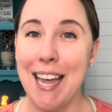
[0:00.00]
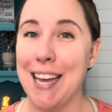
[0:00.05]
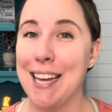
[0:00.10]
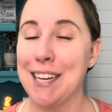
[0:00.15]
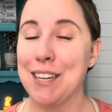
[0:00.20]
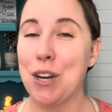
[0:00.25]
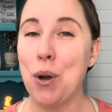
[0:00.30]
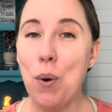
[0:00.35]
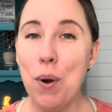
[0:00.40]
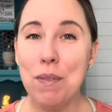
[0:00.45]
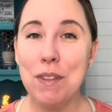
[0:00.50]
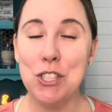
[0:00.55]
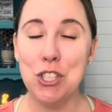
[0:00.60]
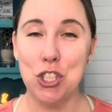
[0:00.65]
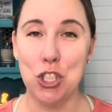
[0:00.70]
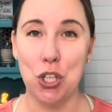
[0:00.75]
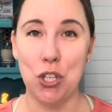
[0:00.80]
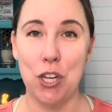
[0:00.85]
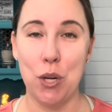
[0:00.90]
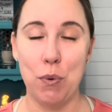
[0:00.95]
and go on this
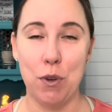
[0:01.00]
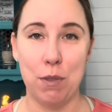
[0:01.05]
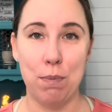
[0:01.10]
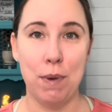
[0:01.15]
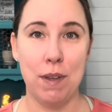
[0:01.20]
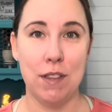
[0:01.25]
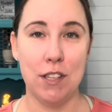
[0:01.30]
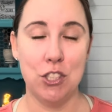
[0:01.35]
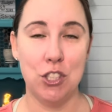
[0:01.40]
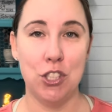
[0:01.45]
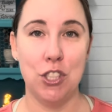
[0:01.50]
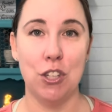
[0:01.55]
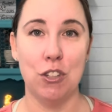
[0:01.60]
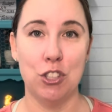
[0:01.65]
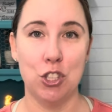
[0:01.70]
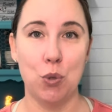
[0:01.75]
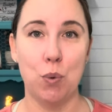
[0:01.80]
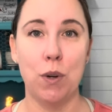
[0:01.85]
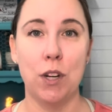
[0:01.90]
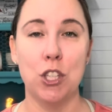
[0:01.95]
journey with me this year in
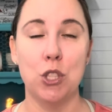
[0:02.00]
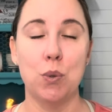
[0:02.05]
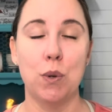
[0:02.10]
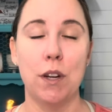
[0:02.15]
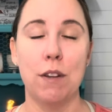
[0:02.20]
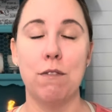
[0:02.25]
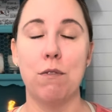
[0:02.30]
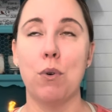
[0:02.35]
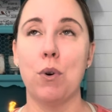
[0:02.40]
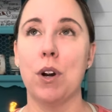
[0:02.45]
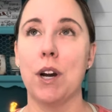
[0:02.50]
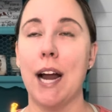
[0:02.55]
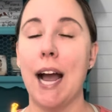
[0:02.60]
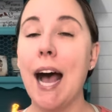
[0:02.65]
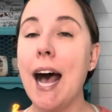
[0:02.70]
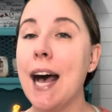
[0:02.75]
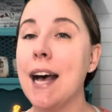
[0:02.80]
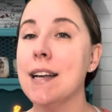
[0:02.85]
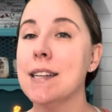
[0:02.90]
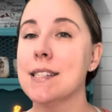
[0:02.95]
2024
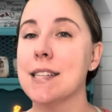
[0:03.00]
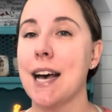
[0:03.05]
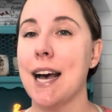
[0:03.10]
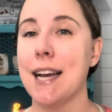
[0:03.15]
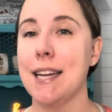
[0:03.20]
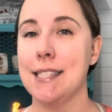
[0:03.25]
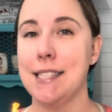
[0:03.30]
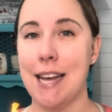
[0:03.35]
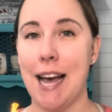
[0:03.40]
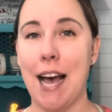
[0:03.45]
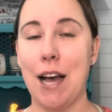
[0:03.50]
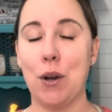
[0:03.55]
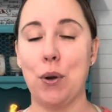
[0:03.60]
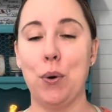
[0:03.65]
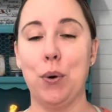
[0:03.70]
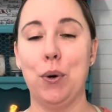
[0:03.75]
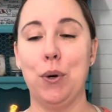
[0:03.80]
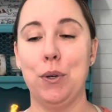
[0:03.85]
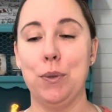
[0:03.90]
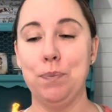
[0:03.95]
as I
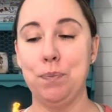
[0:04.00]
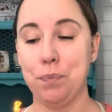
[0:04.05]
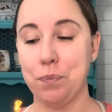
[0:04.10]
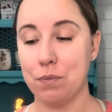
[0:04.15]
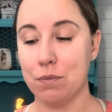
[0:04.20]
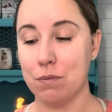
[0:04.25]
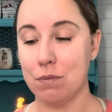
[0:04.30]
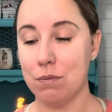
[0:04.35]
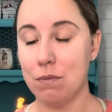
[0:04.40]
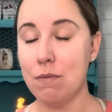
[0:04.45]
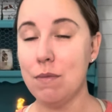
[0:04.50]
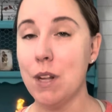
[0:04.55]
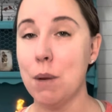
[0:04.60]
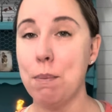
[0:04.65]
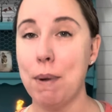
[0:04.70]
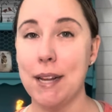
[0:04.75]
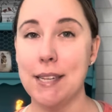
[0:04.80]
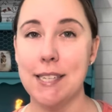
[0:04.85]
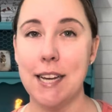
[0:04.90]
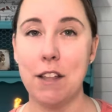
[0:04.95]
tackle
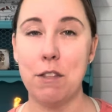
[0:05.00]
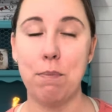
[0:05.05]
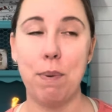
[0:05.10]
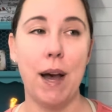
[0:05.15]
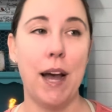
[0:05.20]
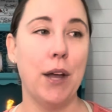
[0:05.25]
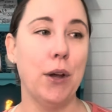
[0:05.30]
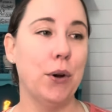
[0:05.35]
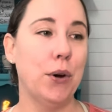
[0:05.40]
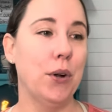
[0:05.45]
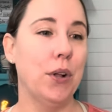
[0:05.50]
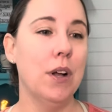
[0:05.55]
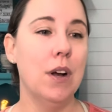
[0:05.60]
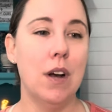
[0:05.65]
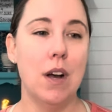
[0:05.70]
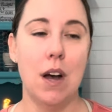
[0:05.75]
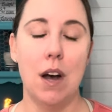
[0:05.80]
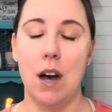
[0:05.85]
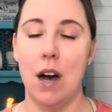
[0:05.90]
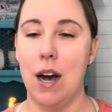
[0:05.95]
my death pile,
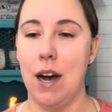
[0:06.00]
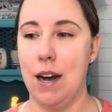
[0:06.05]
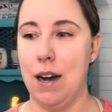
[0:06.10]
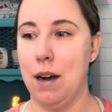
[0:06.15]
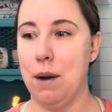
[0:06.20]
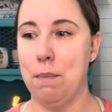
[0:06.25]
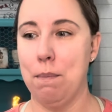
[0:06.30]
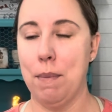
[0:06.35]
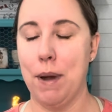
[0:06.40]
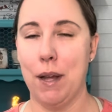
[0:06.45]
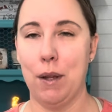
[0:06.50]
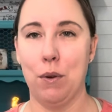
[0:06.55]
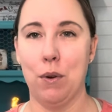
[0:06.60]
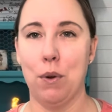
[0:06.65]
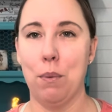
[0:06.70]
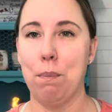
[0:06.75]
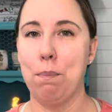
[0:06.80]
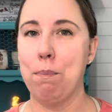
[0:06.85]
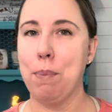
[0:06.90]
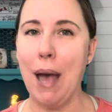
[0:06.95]
uh, my
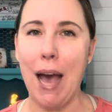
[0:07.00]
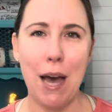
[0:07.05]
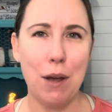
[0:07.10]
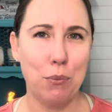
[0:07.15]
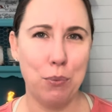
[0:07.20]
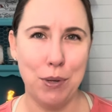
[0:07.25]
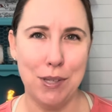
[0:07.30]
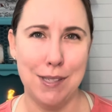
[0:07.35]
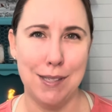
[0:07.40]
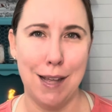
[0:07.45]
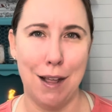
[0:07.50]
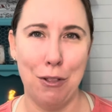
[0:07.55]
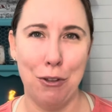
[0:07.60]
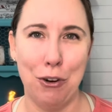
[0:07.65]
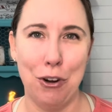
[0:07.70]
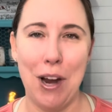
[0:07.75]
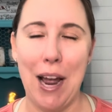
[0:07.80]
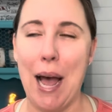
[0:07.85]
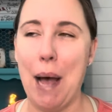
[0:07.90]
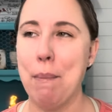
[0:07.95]
bad
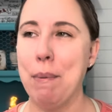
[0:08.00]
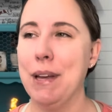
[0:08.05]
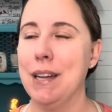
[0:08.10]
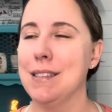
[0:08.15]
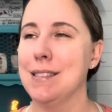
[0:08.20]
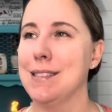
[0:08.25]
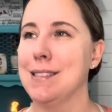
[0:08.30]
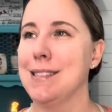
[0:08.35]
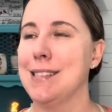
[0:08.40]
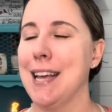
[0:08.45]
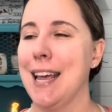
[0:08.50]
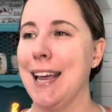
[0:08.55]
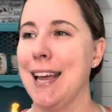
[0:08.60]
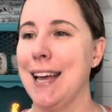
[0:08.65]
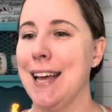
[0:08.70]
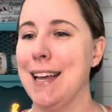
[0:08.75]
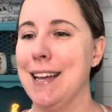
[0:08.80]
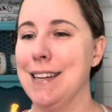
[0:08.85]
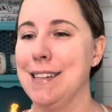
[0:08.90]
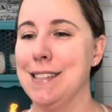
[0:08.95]
reseller habits,
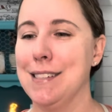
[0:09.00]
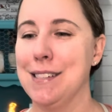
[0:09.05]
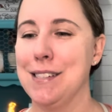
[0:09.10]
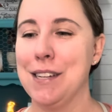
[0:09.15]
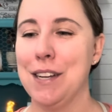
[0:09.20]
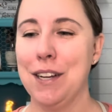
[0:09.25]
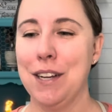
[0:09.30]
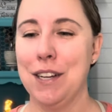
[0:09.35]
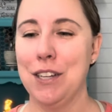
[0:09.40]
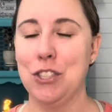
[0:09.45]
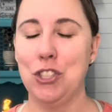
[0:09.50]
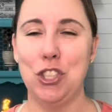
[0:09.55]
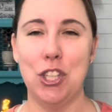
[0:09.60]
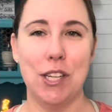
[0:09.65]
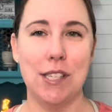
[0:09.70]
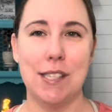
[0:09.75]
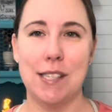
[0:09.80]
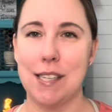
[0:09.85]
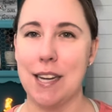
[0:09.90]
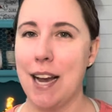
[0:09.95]
and
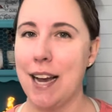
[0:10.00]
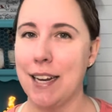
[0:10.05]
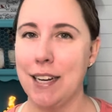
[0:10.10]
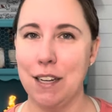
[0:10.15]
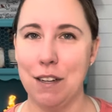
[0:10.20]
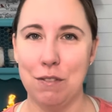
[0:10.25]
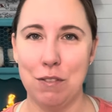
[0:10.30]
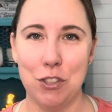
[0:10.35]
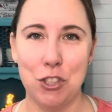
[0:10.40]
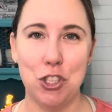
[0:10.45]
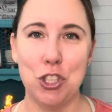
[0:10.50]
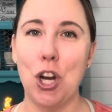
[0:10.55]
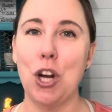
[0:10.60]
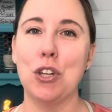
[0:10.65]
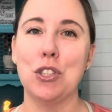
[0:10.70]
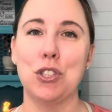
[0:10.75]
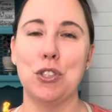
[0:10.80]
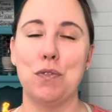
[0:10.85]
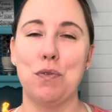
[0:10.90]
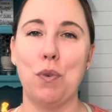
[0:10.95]
just kind of
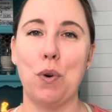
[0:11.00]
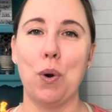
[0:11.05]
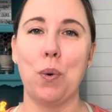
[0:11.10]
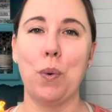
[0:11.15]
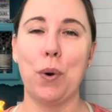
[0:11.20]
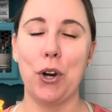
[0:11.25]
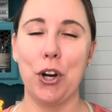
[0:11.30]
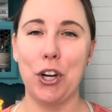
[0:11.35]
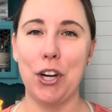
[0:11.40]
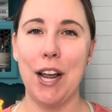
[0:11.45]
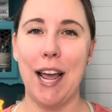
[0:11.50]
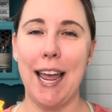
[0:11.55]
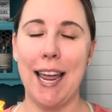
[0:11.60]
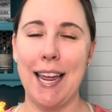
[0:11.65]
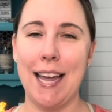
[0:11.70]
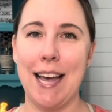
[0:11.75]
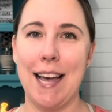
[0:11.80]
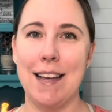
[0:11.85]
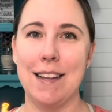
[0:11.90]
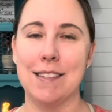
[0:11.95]
charge forward.
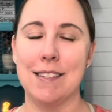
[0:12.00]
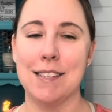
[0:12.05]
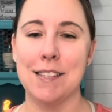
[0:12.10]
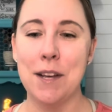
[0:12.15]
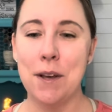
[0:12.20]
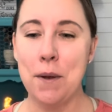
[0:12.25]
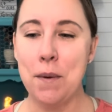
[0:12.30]
And